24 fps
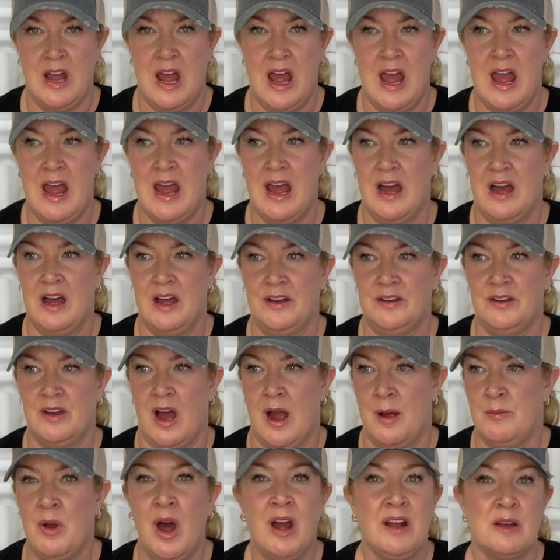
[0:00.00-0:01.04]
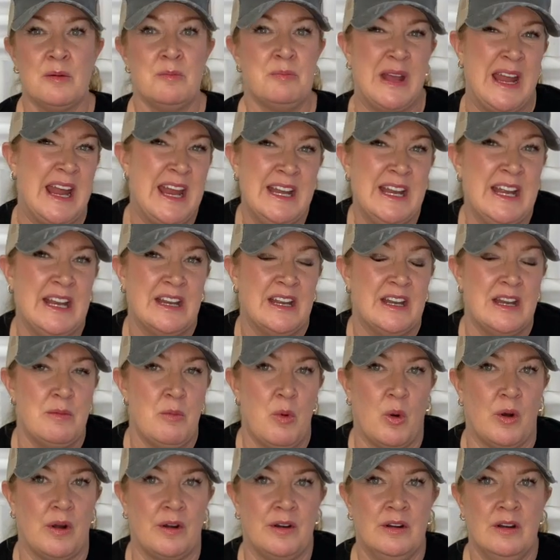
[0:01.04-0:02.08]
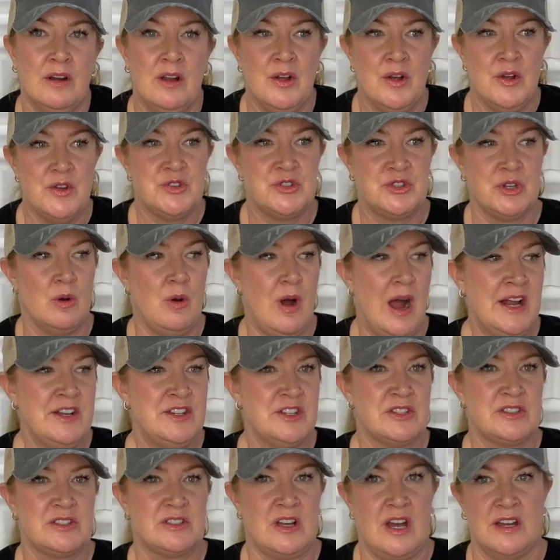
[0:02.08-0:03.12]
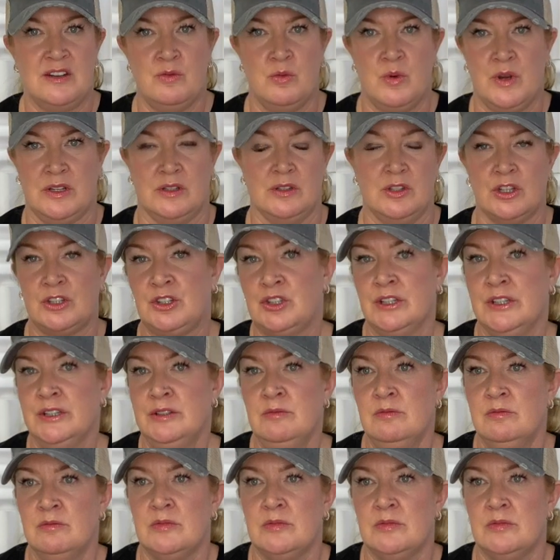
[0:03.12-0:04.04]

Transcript: and I'm not competing anymore. So I just kind of want to look good.